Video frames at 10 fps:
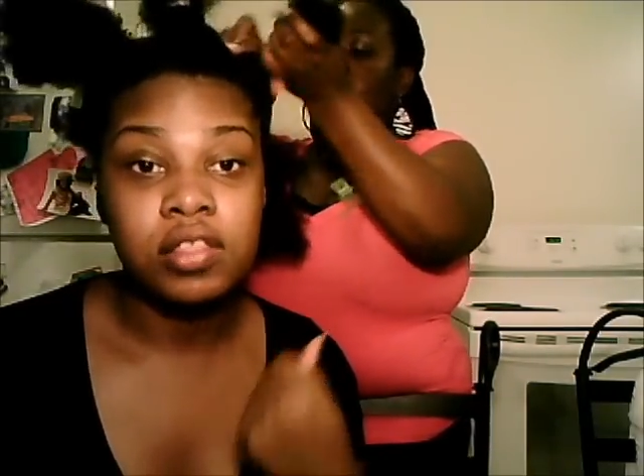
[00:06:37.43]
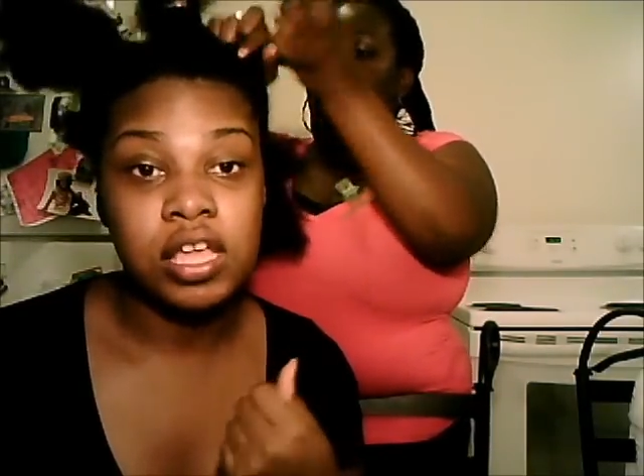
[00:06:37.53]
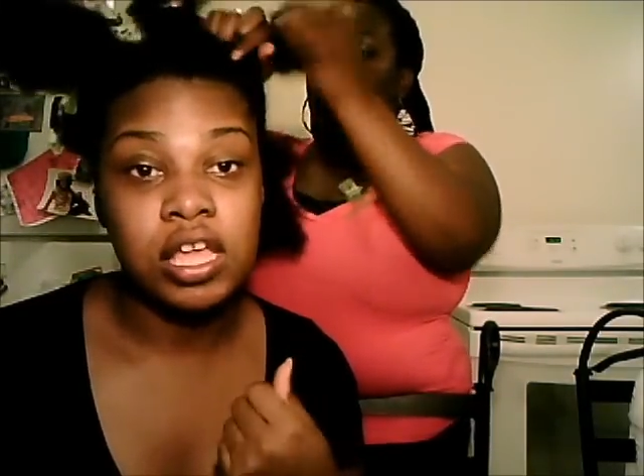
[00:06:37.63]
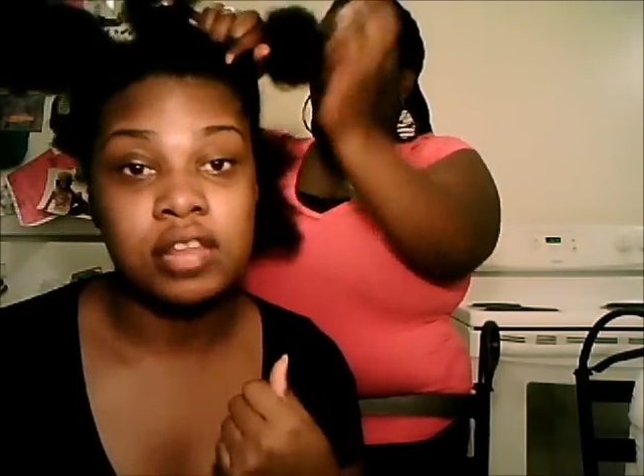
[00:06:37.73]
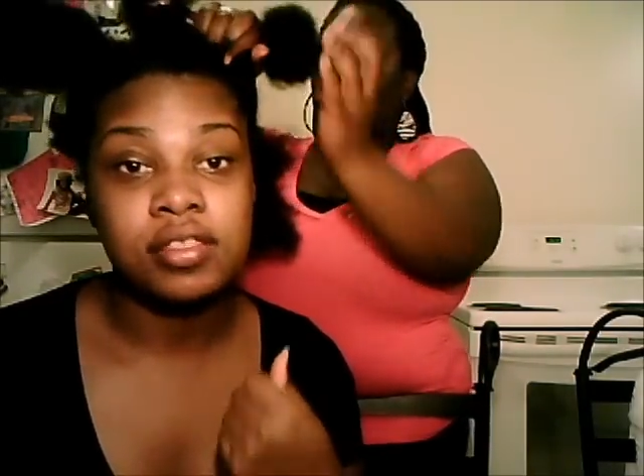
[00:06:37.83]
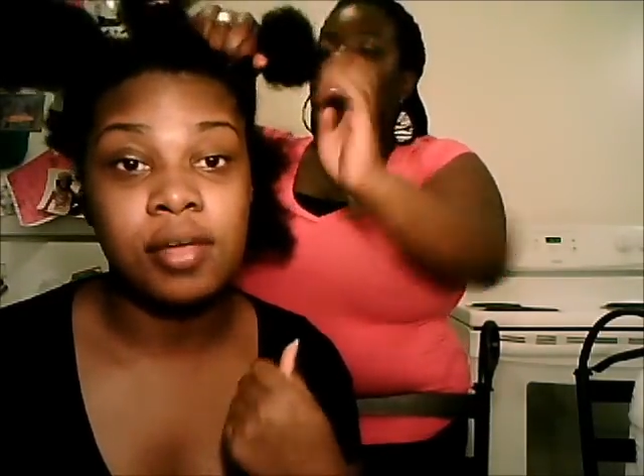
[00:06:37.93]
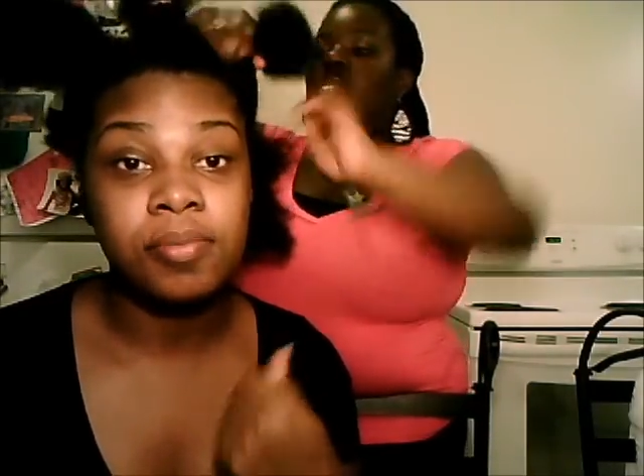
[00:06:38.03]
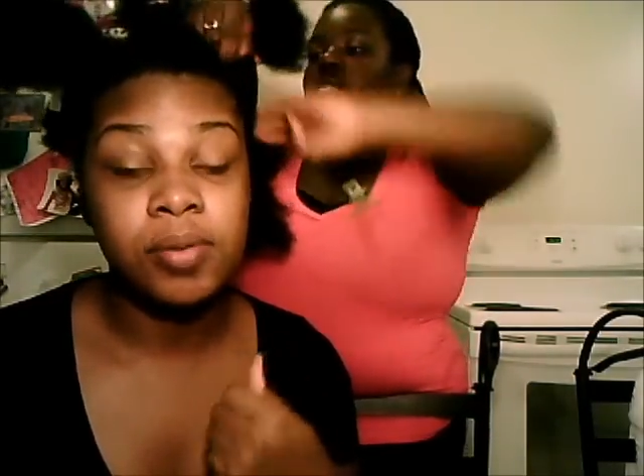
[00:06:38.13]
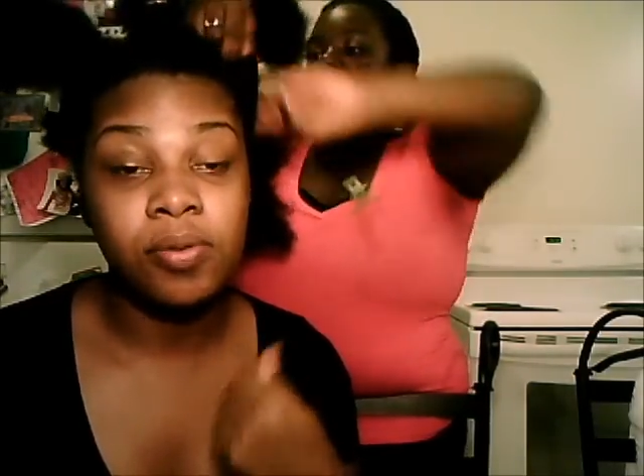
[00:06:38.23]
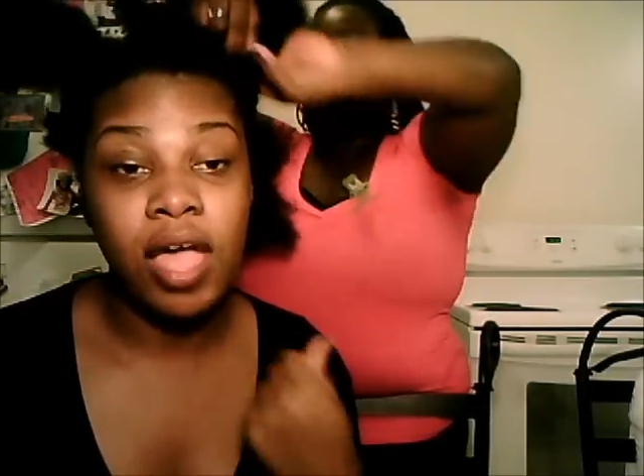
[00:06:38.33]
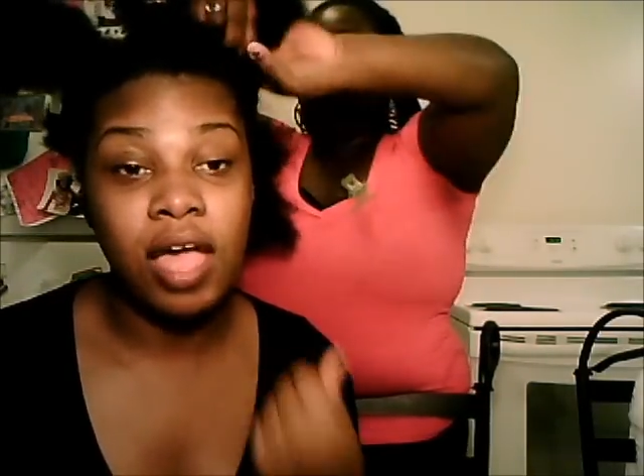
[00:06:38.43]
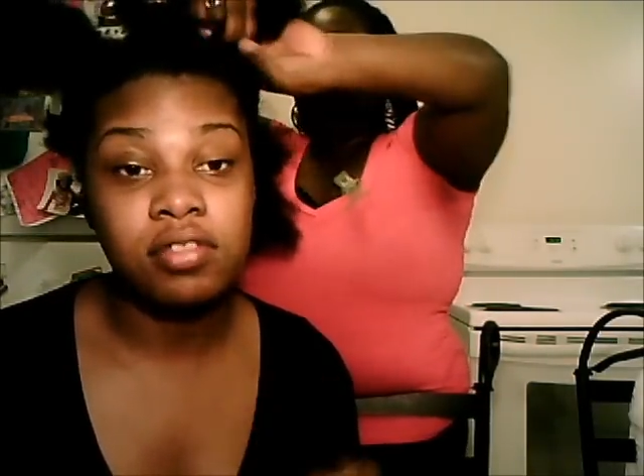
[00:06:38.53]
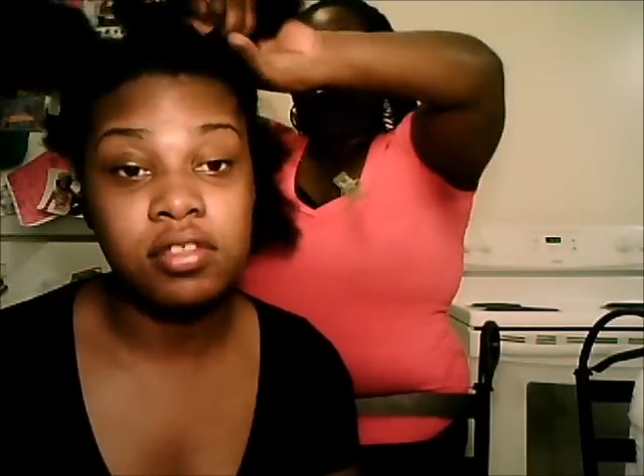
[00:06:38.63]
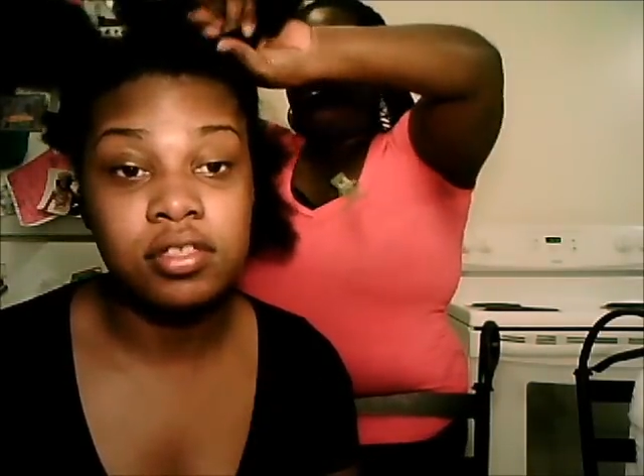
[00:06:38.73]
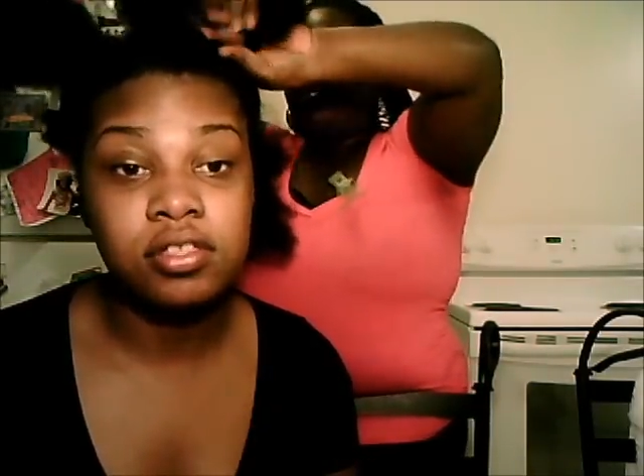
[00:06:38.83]
then some people
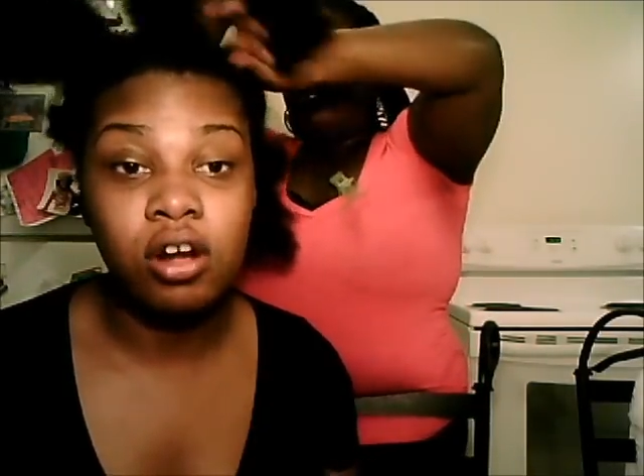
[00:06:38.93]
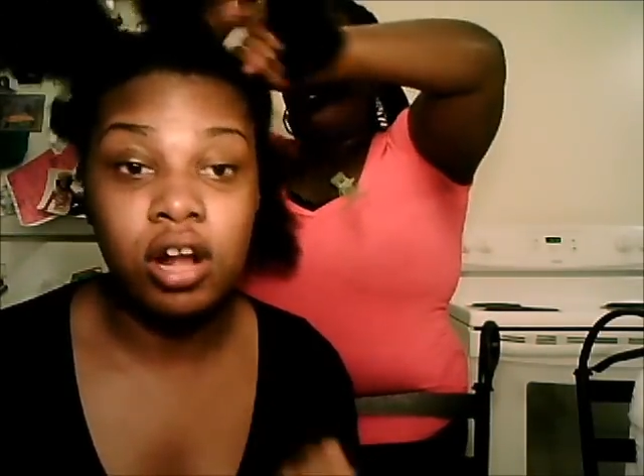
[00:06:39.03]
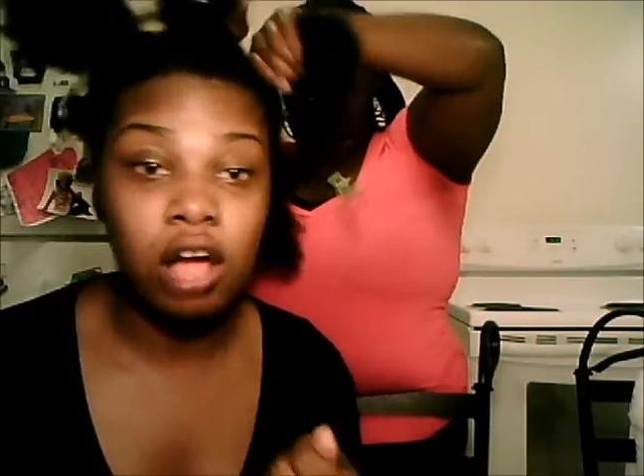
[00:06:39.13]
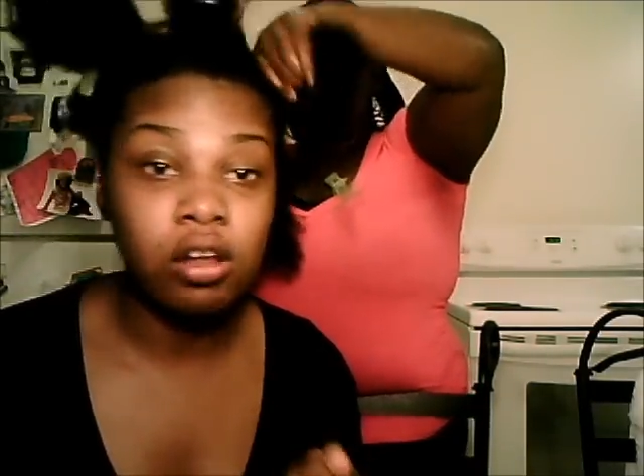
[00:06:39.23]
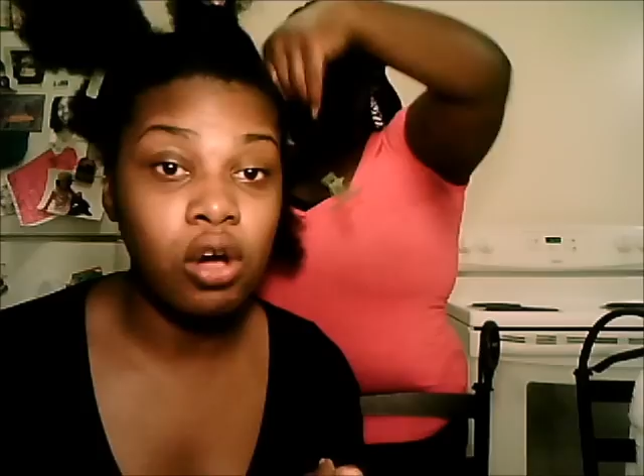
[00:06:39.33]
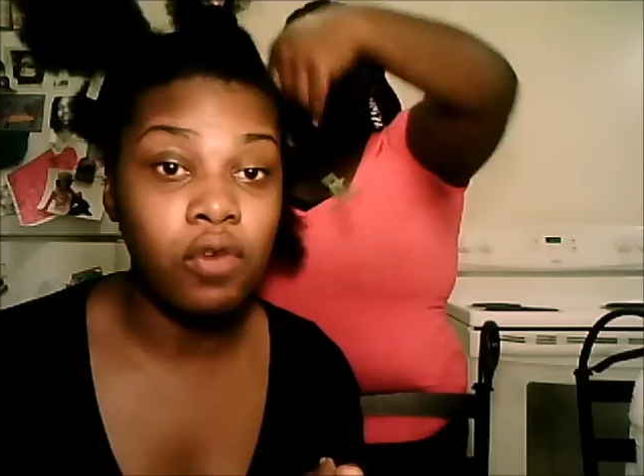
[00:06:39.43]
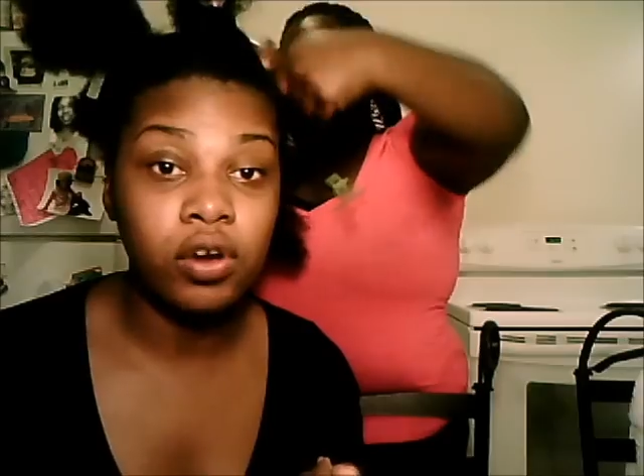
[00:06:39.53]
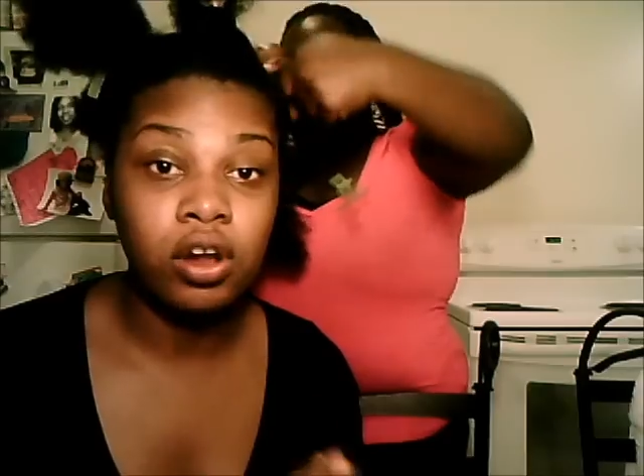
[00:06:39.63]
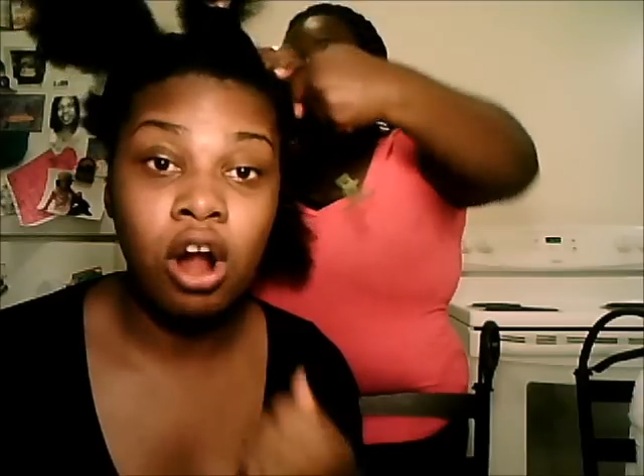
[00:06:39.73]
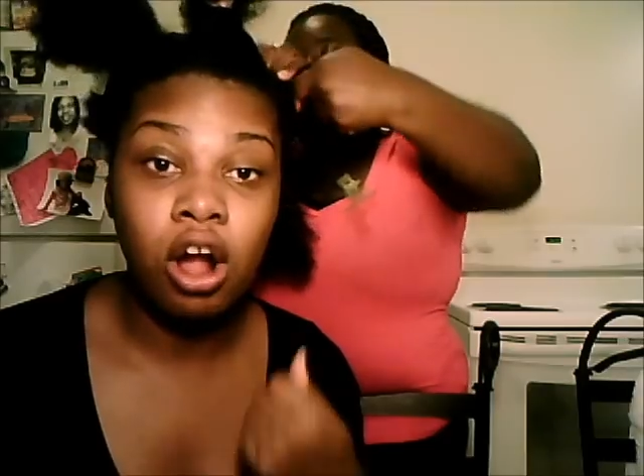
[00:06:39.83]
have to start all over,